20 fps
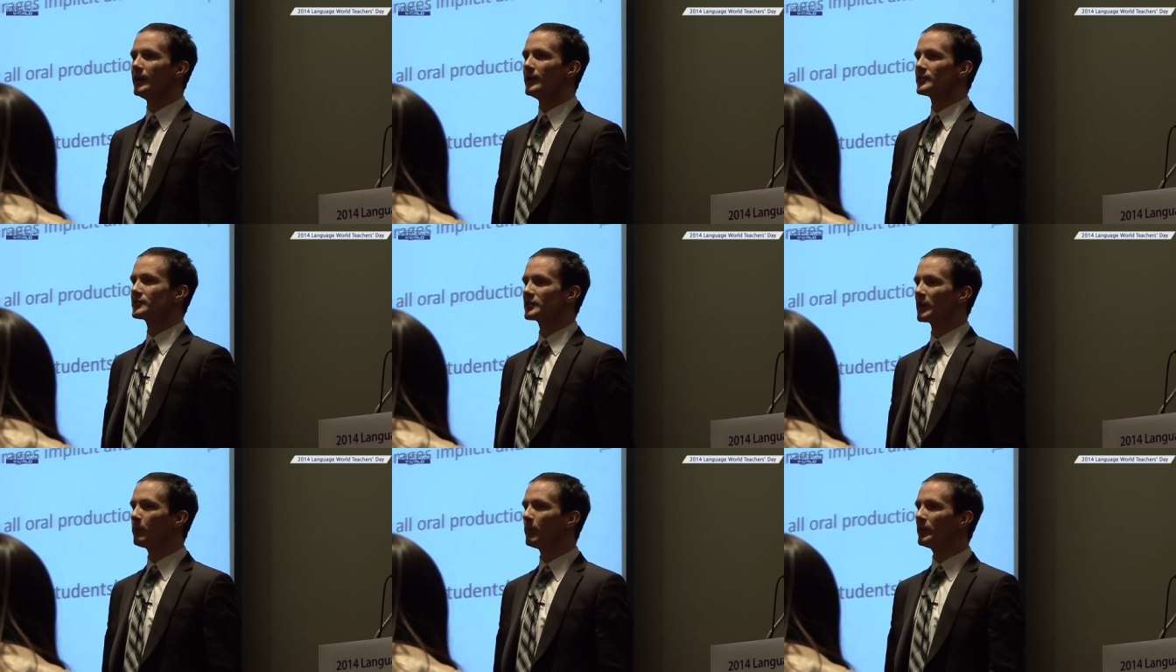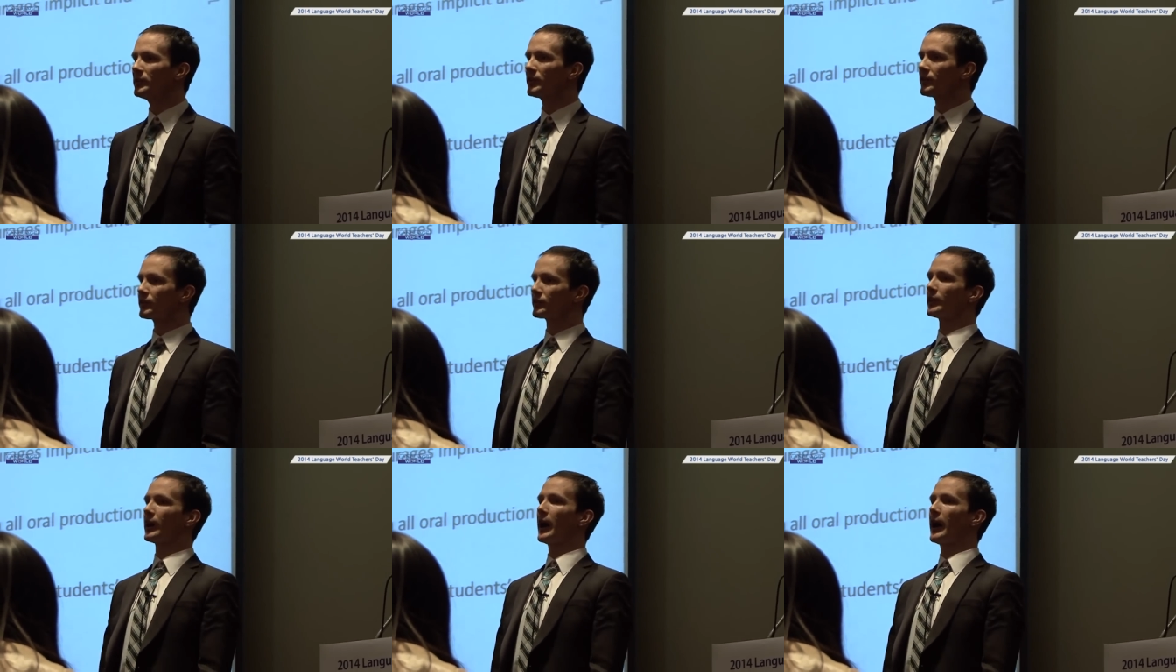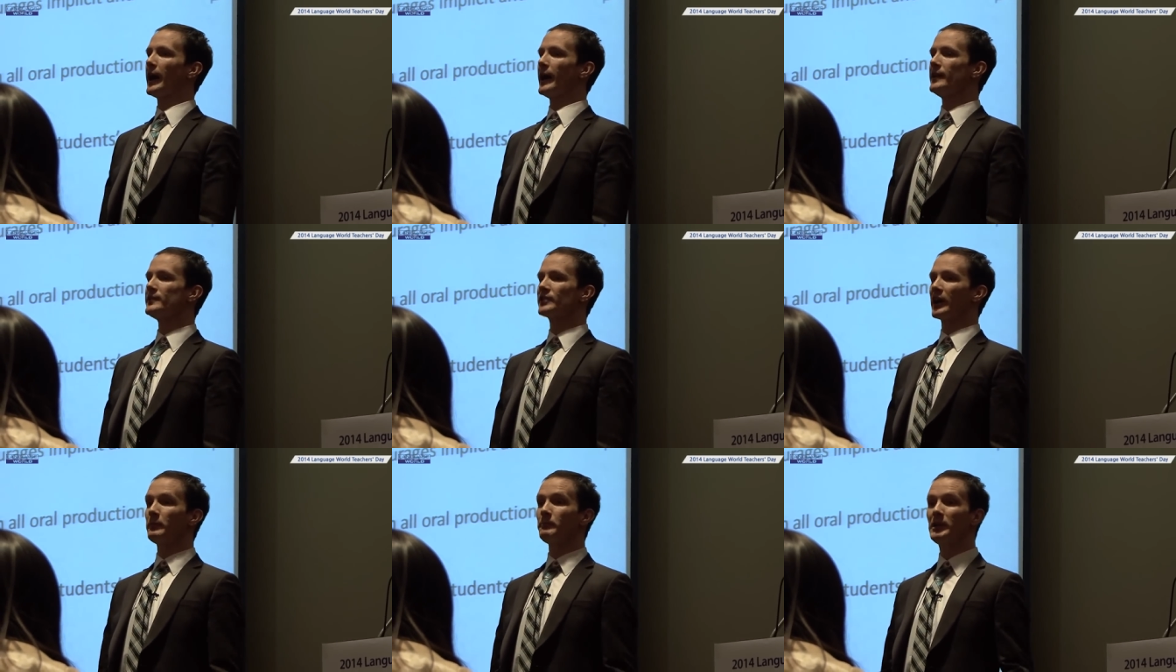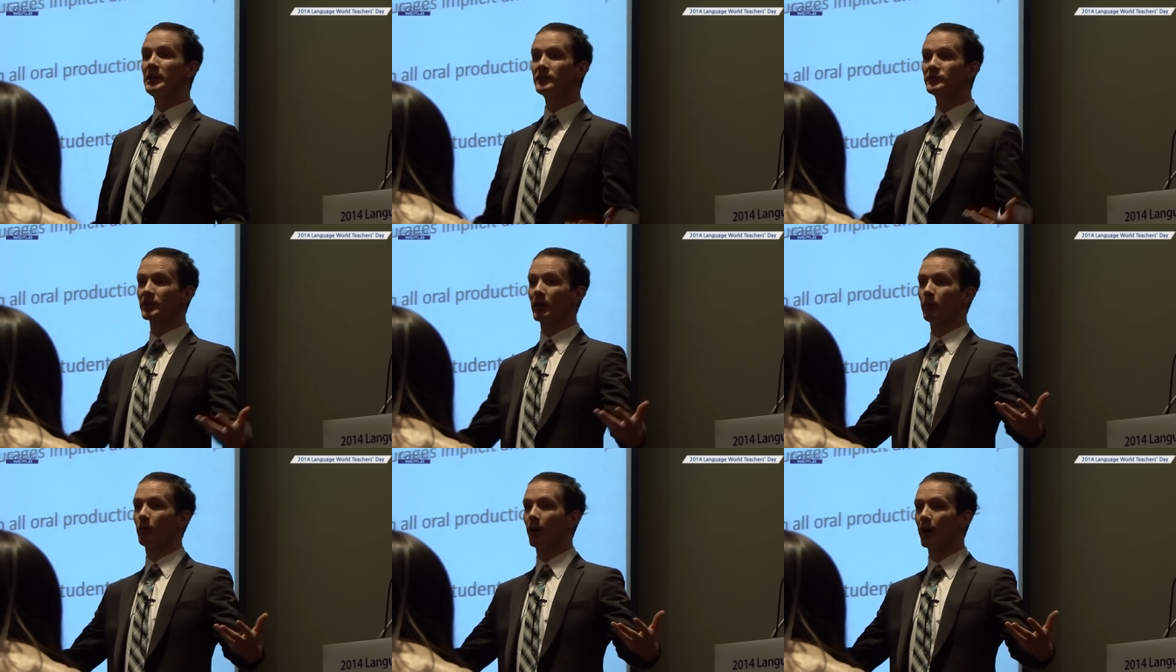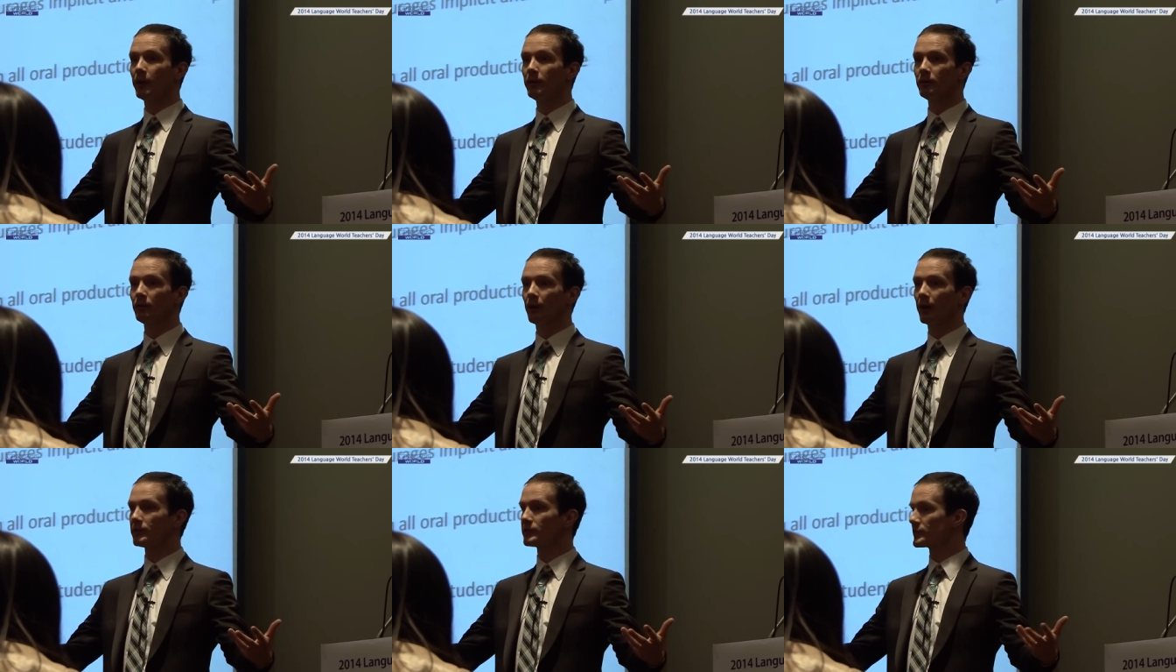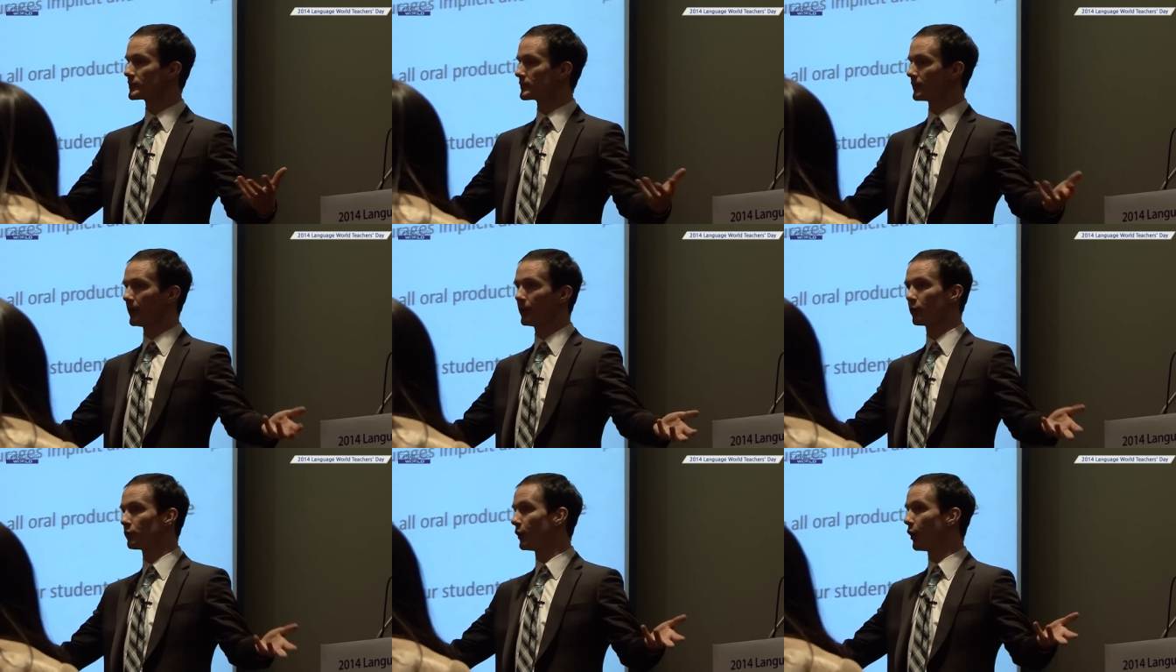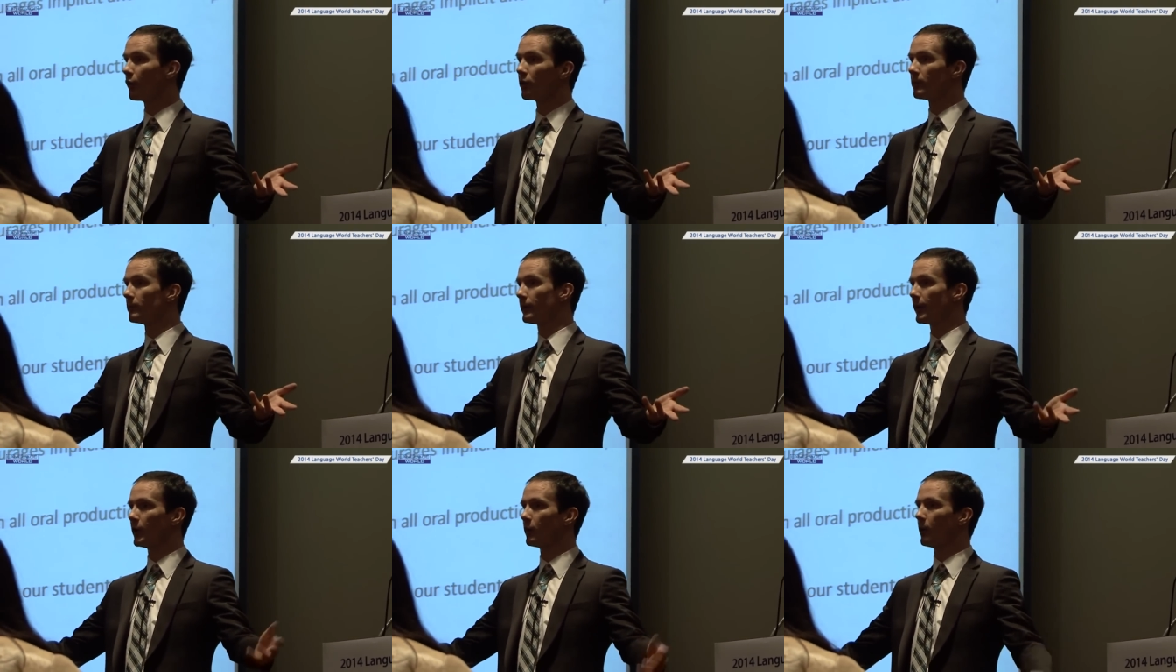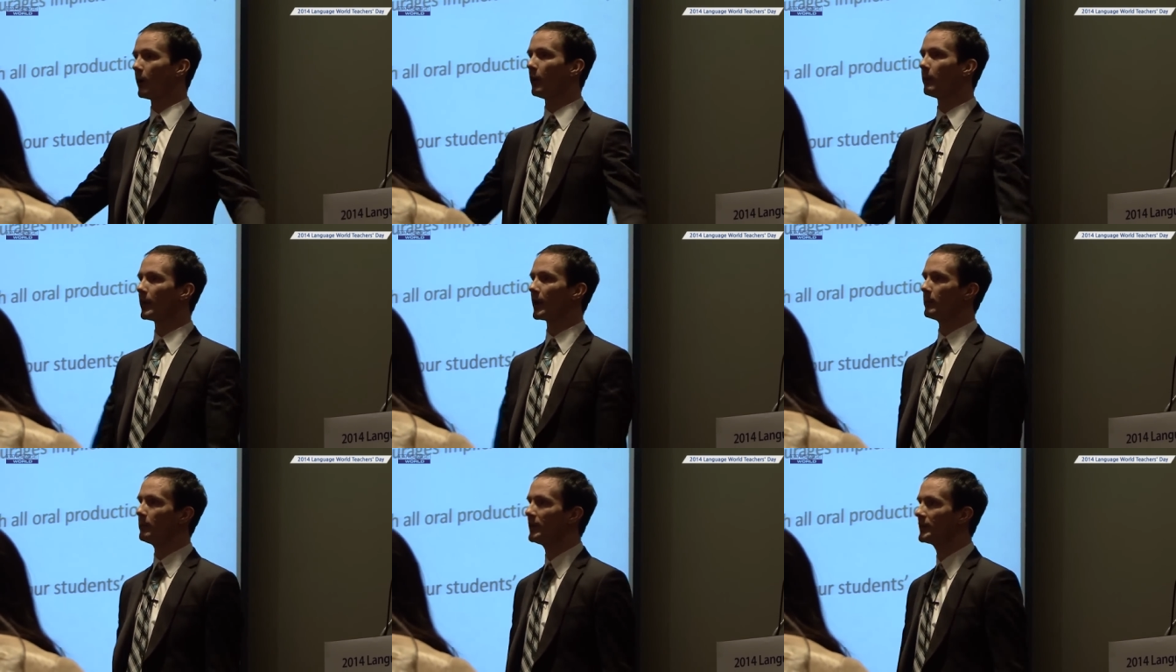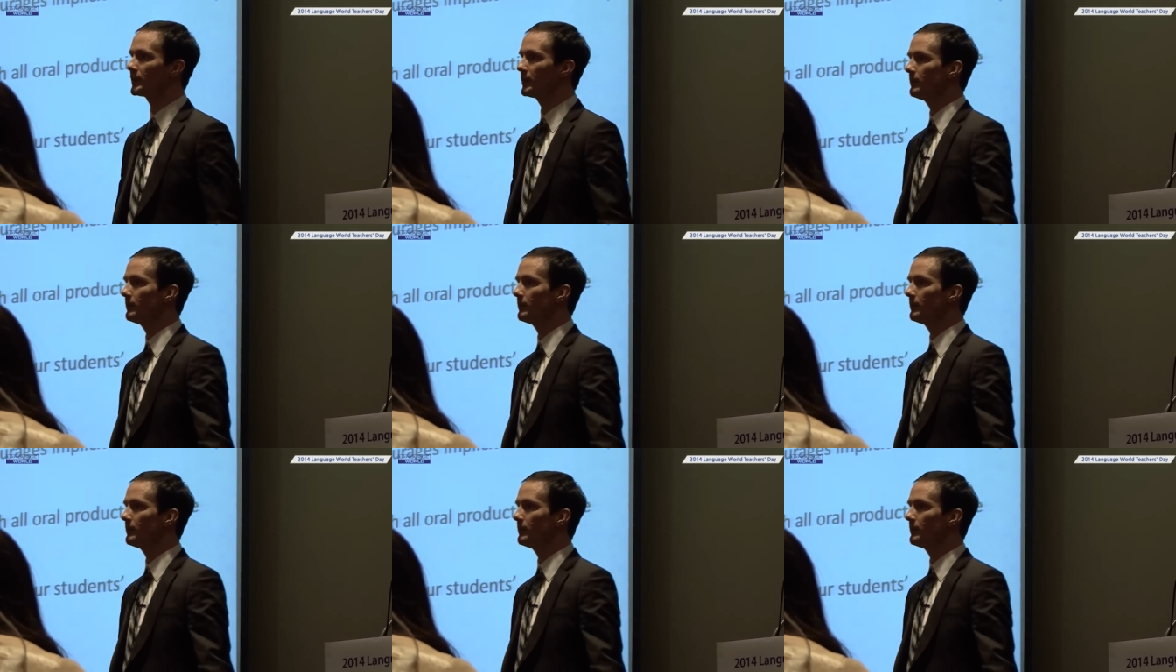Someone decides, I meet someone, I don't know them very well, but I meet